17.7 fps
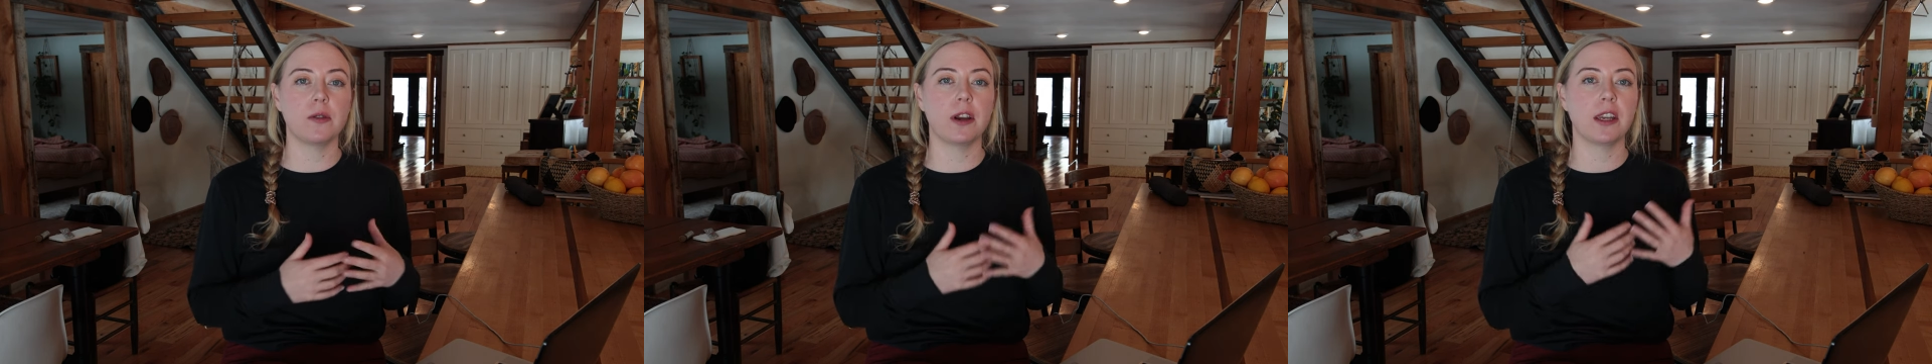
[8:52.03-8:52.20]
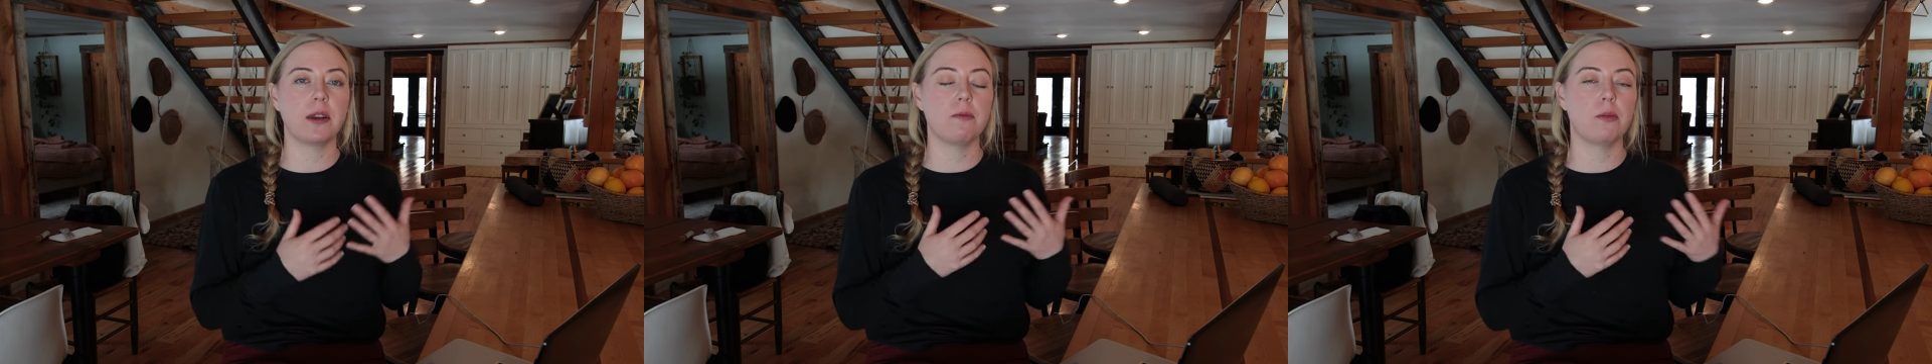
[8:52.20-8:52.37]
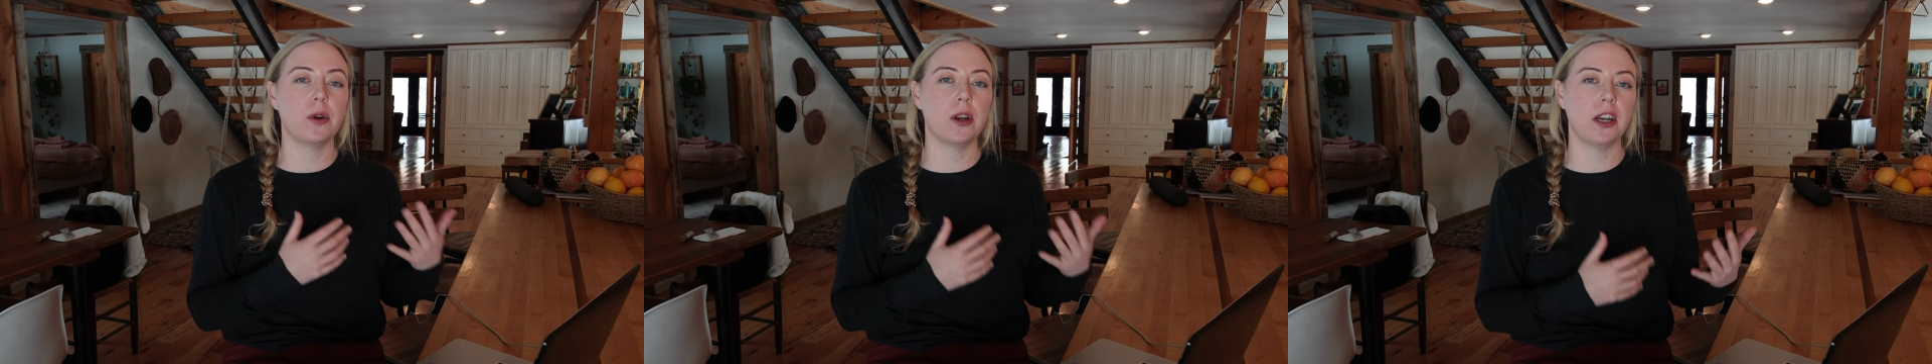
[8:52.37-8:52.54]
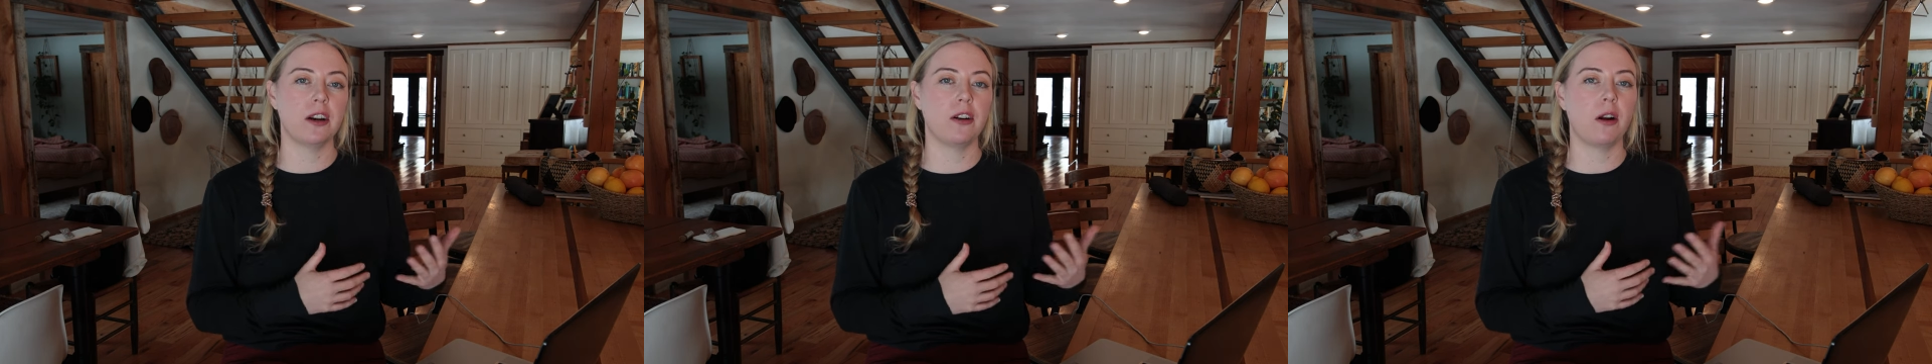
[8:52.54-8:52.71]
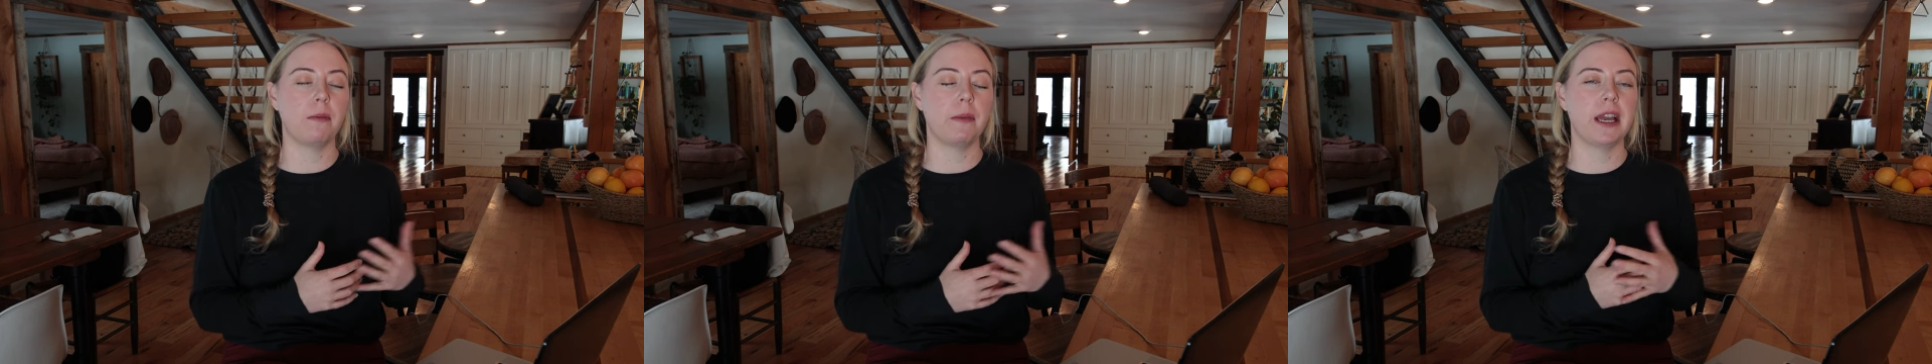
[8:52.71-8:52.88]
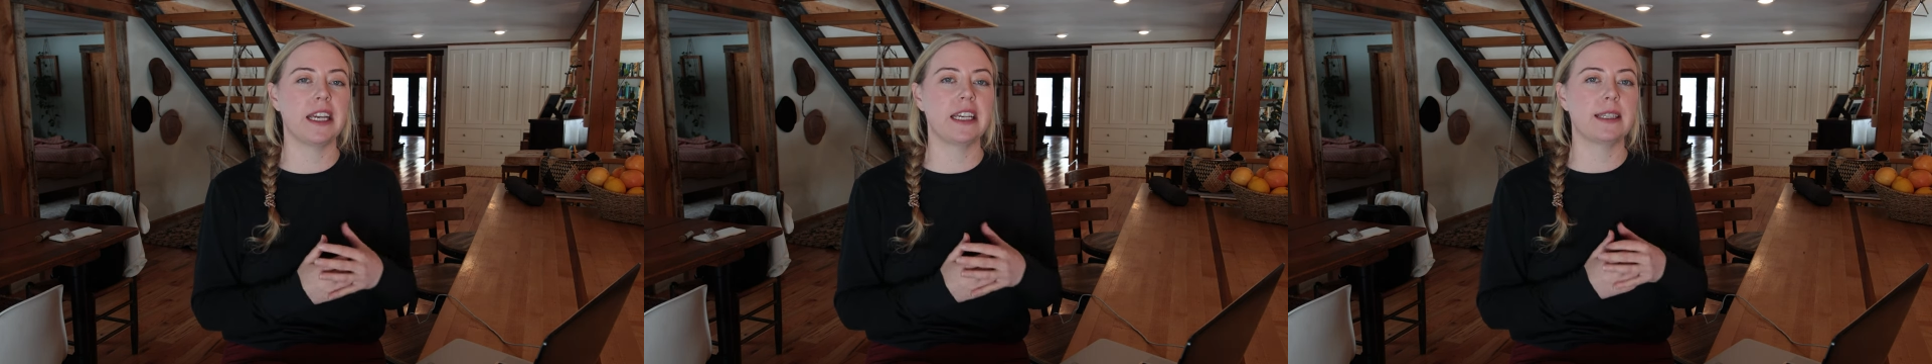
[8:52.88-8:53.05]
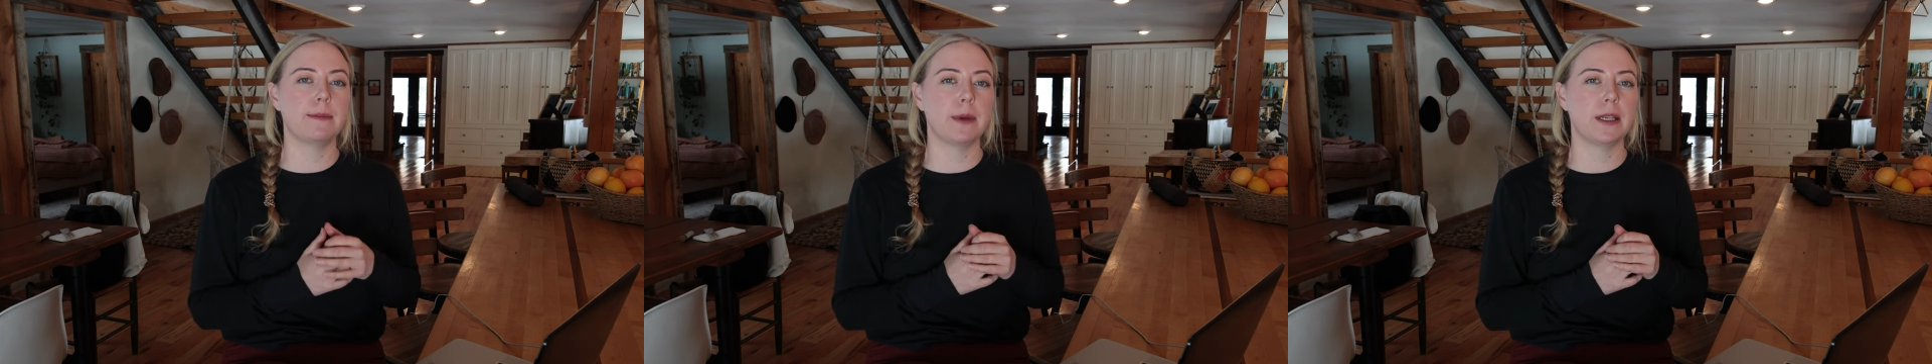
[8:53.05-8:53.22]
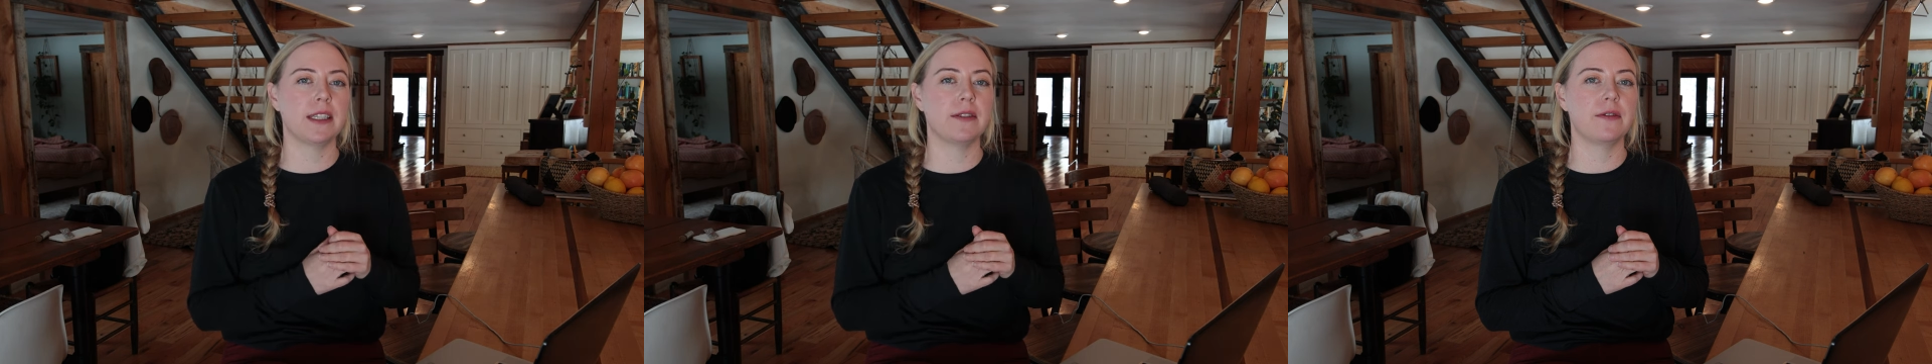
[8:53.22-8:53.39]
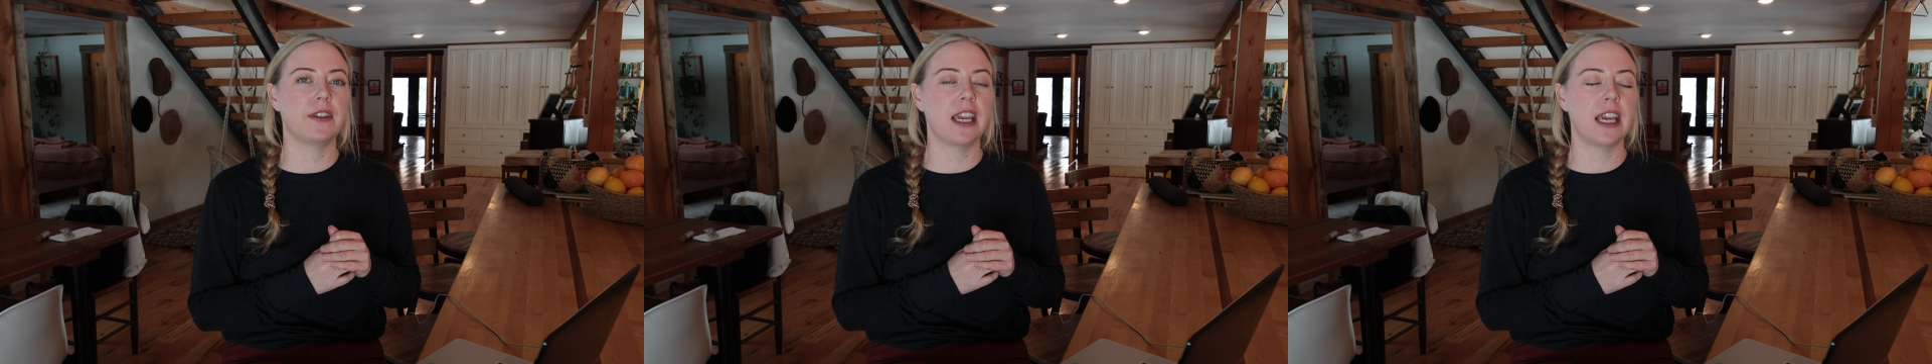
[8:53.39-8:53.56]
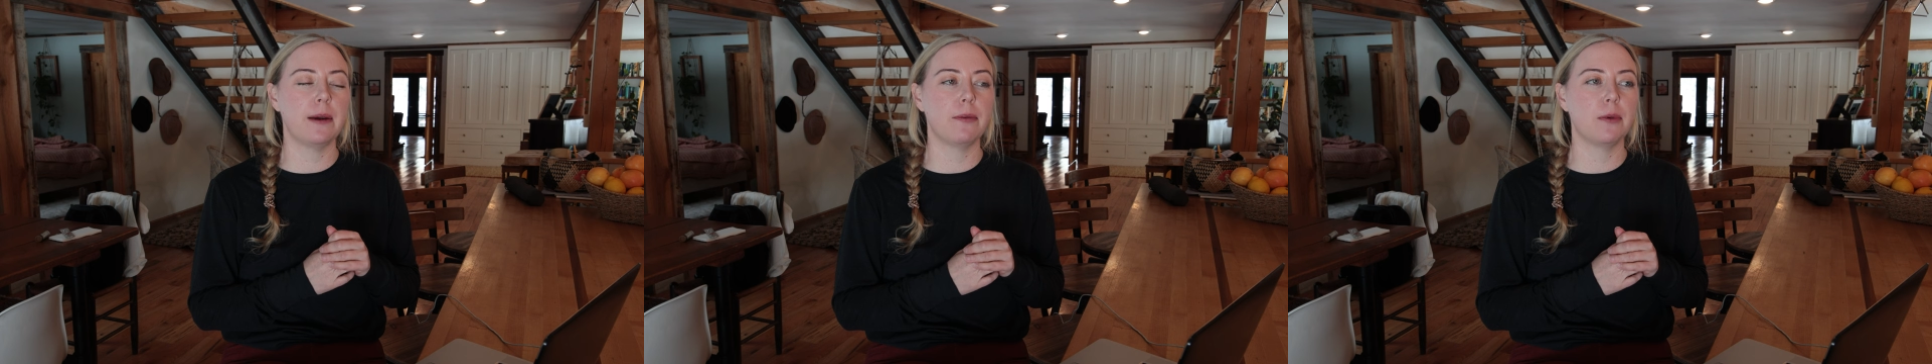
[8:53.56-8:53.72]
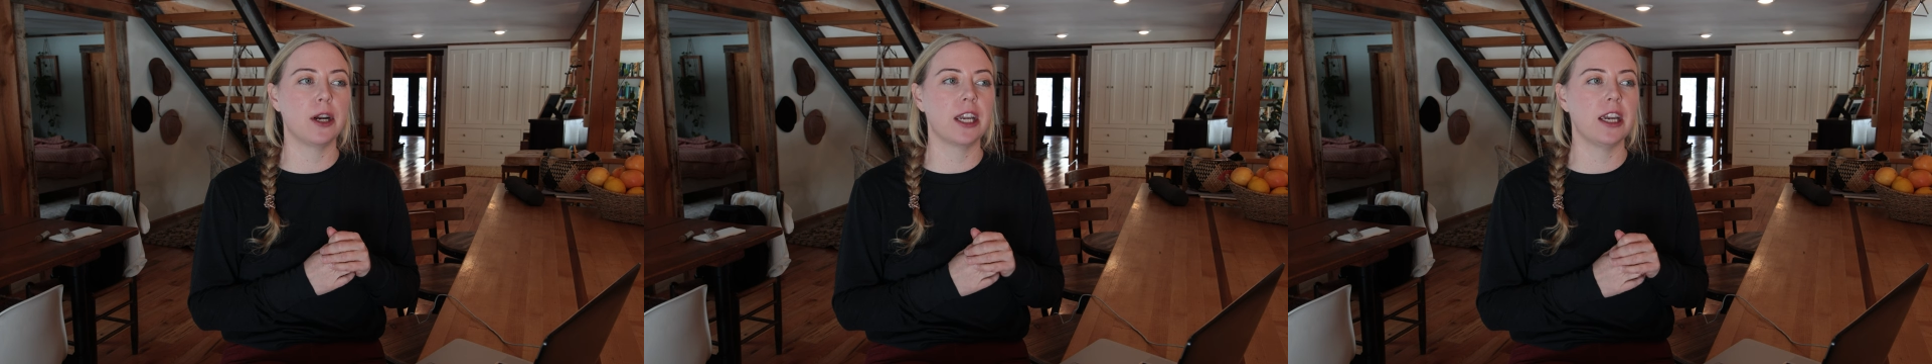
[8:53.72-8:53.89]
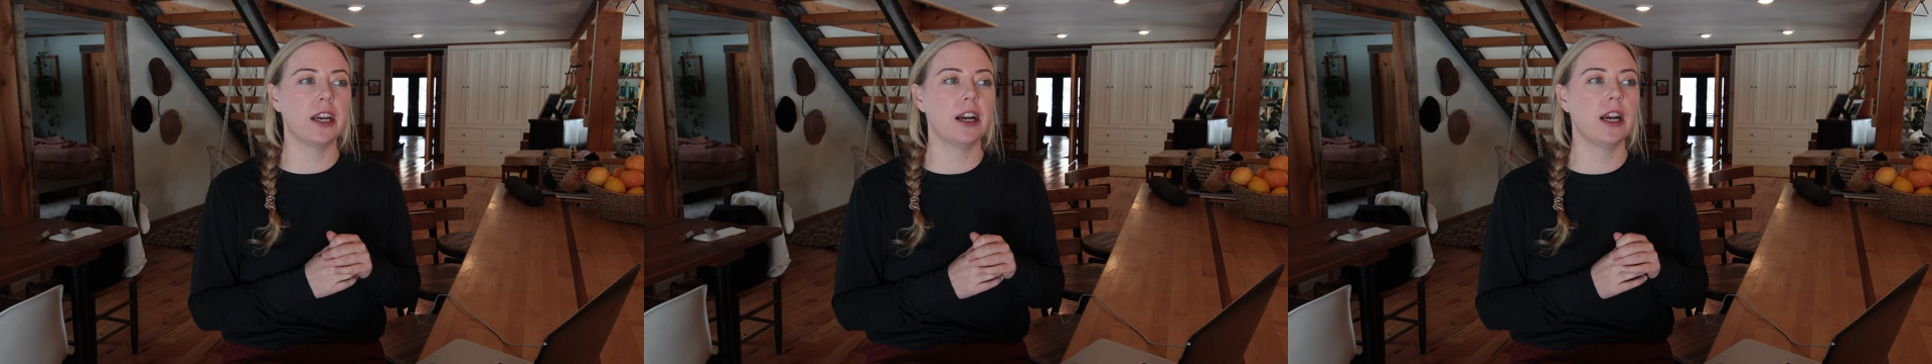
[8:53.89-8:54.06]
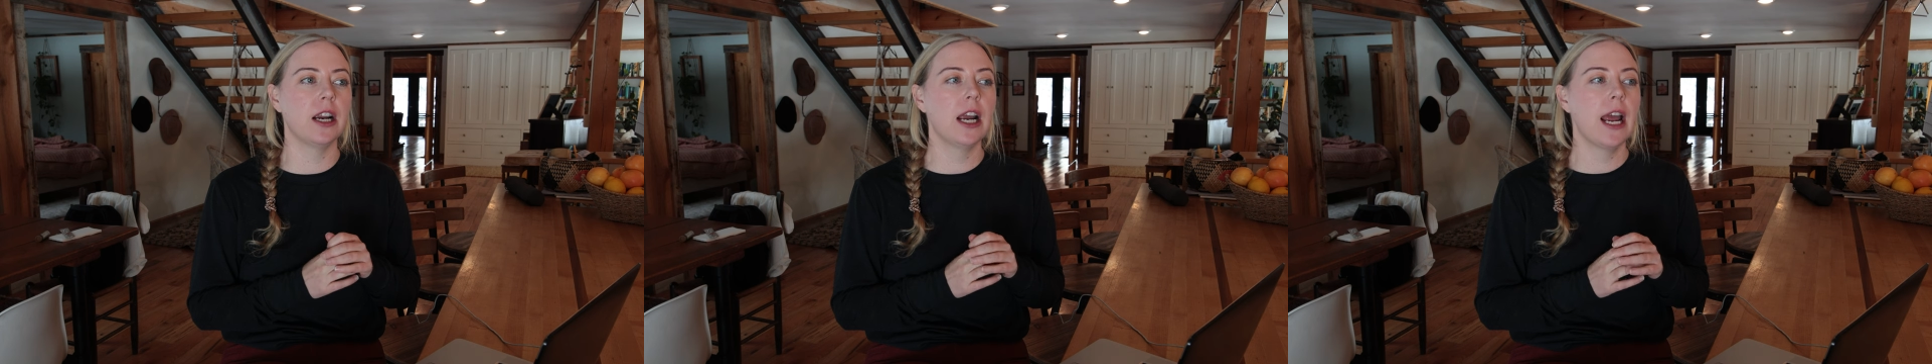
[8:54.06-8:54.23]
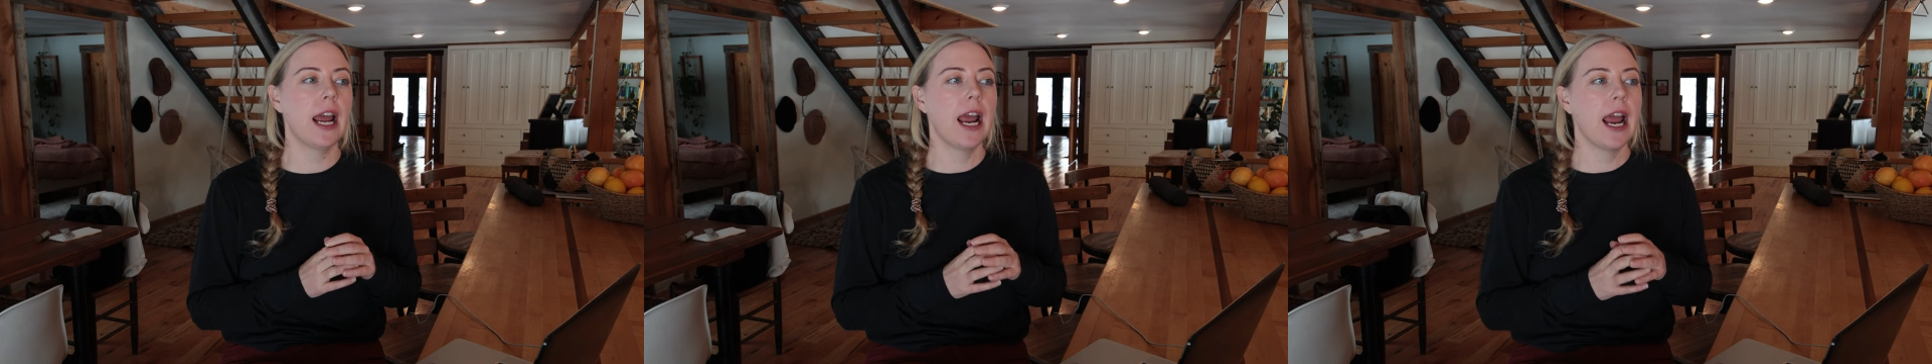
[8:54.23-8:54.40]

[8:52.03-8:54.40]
I can put in all my expensive camper gear,